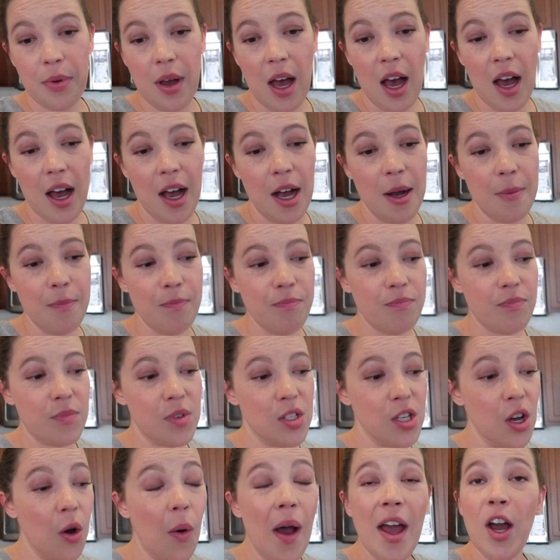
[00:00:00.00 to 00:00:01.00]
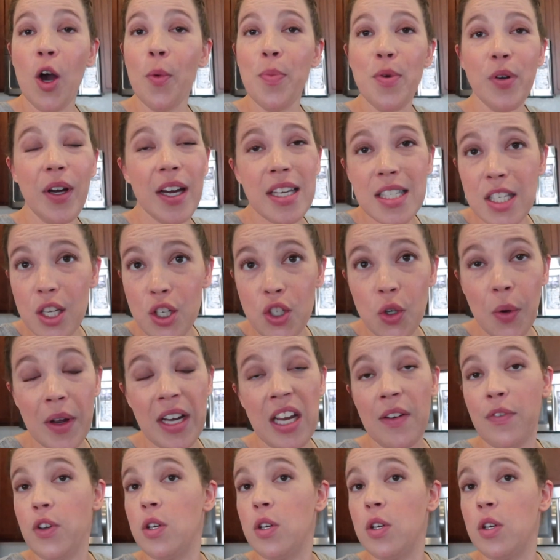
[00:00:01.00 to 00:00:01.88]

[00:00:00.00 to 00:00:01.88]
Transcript: So I hope you guys enjoyed.